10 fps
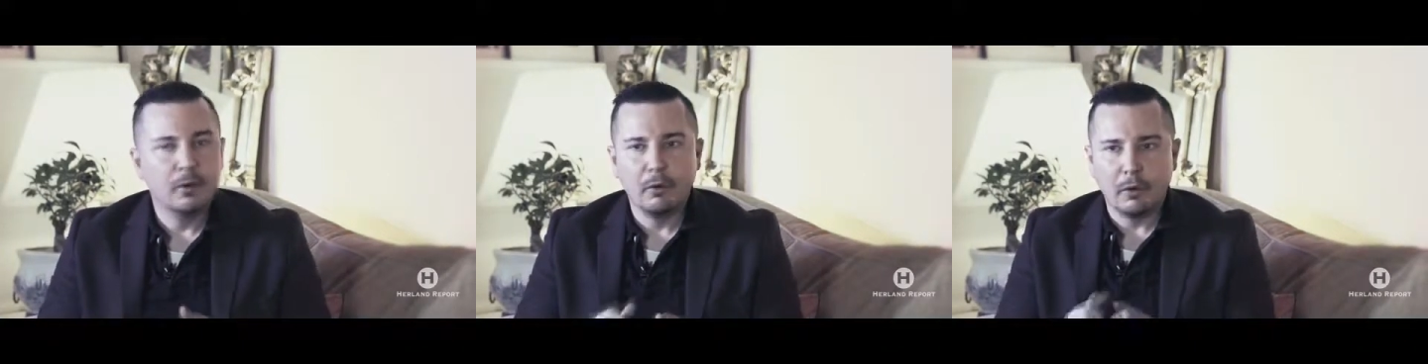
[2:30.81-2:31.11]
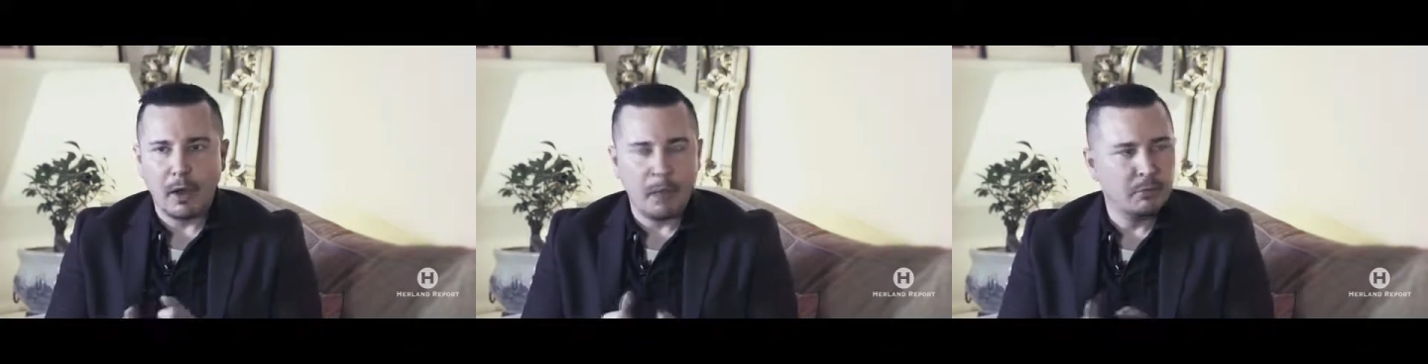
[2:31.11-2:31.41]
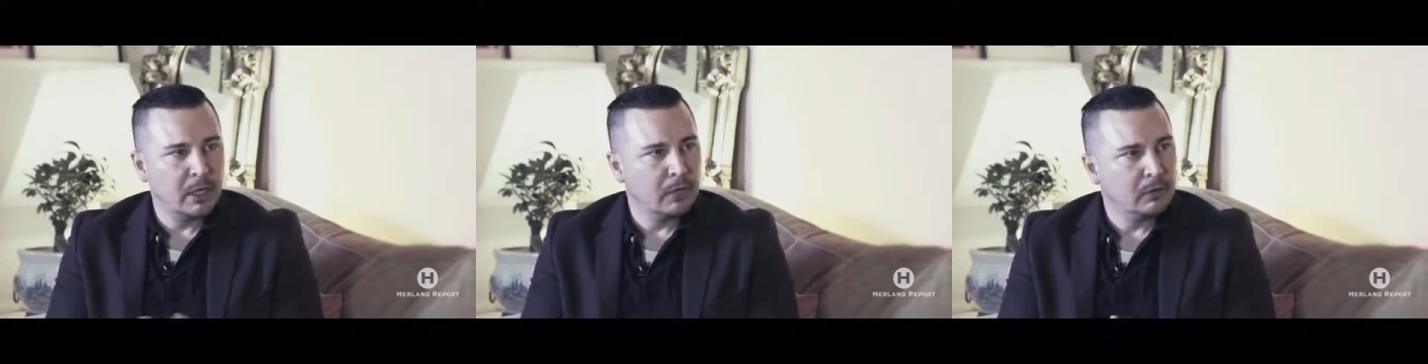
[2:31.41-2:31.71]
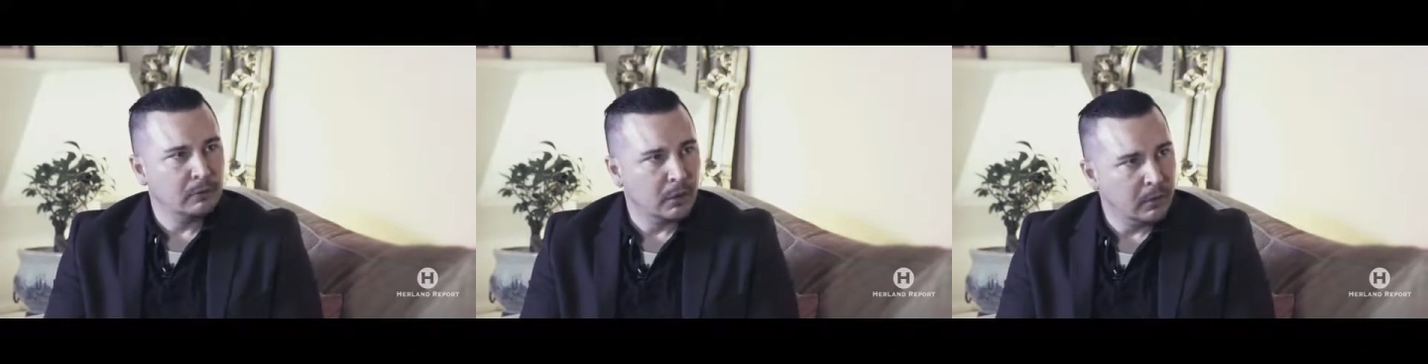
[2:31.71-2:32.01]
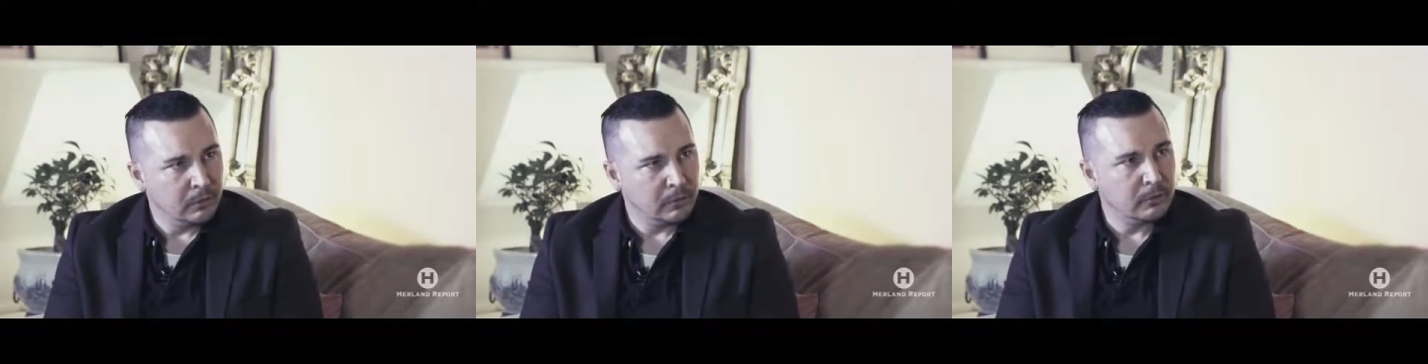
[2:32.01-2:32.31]
who are operating the
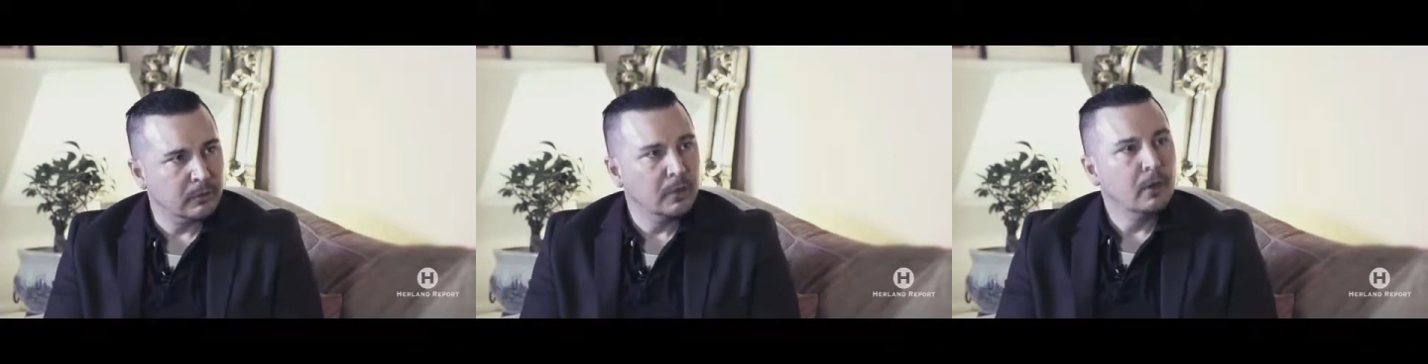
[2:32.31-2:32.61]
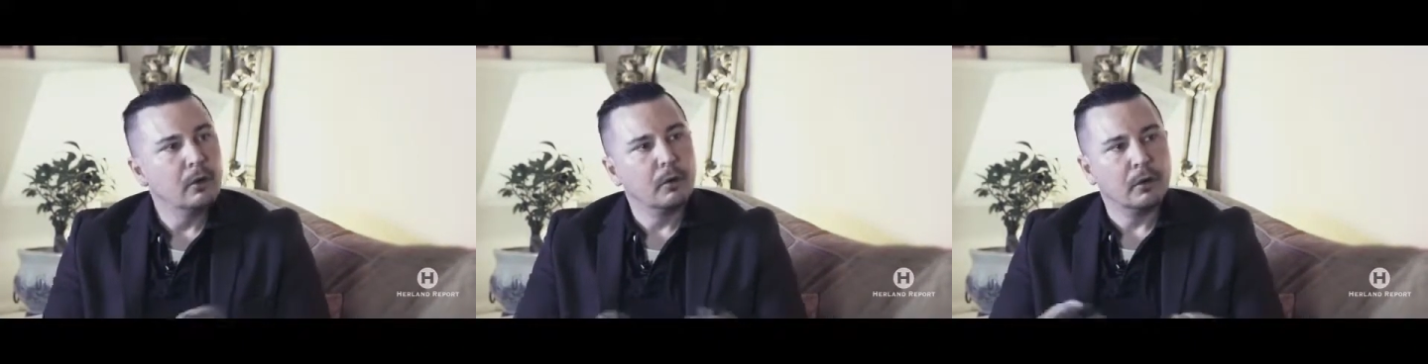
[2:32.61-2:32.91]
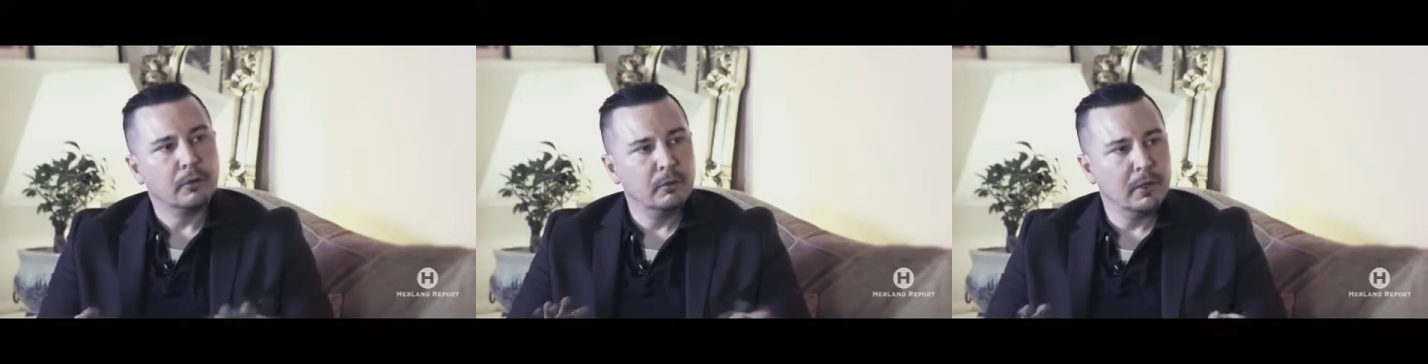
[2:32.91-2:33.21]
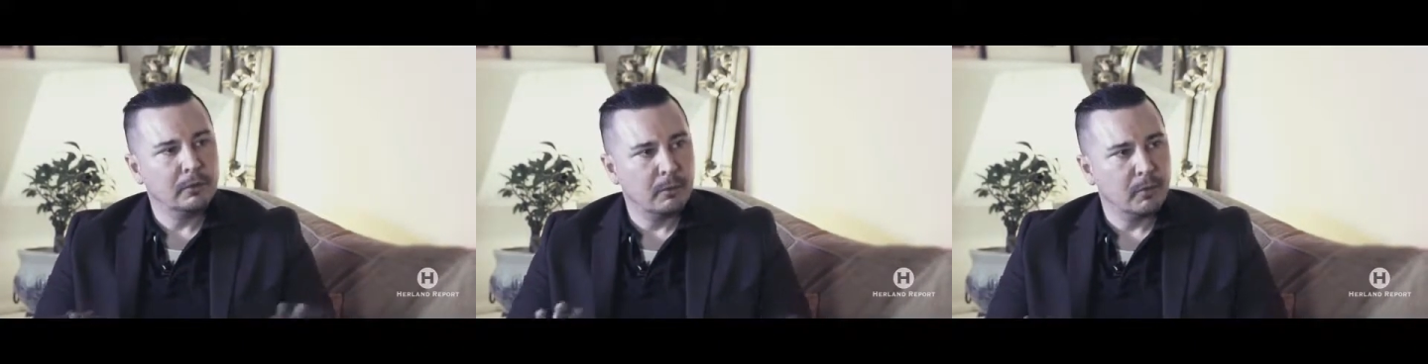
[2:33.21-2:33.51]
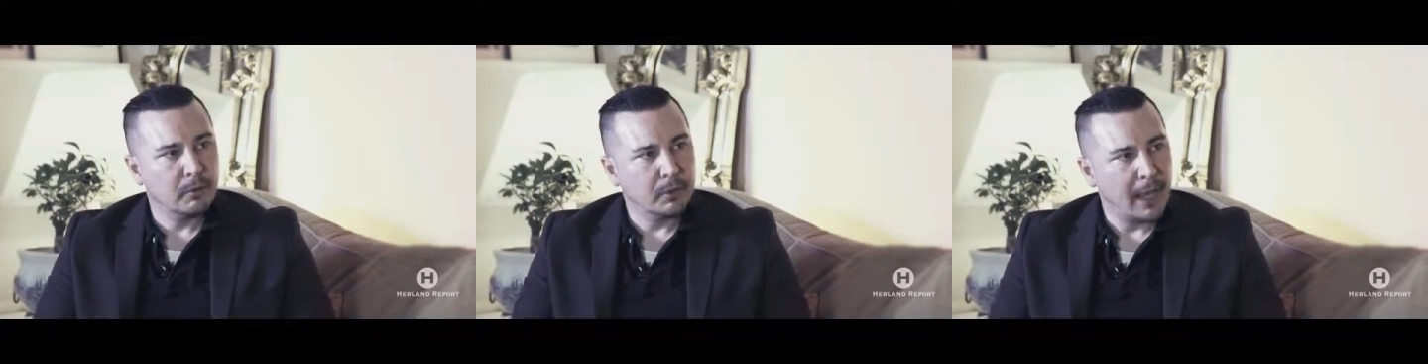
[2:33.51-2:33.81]
drones, who are doing some
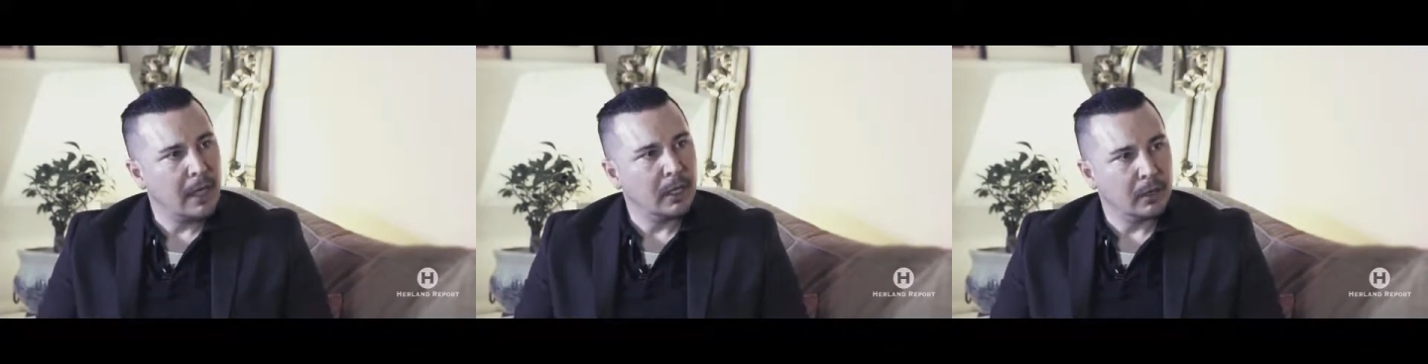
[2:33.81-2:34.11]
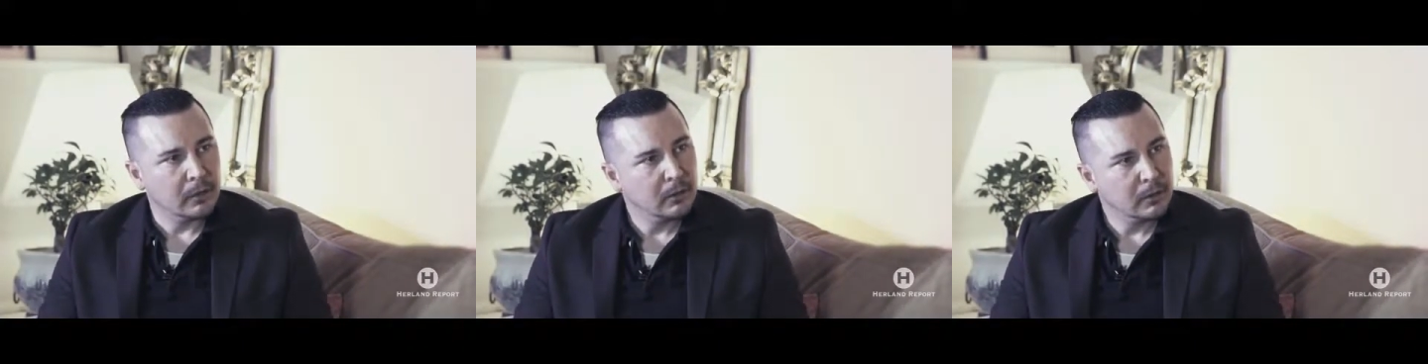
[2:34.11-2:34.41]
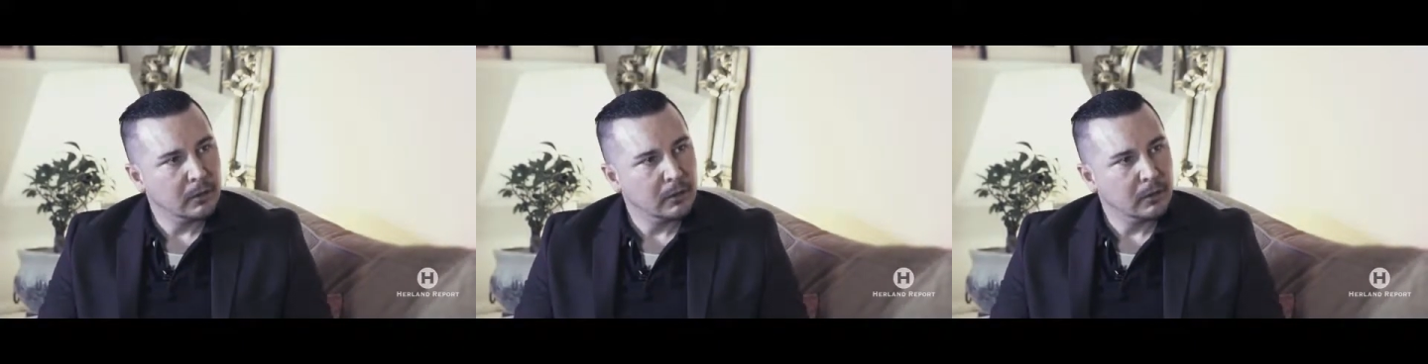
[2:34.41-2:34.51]
of the planning,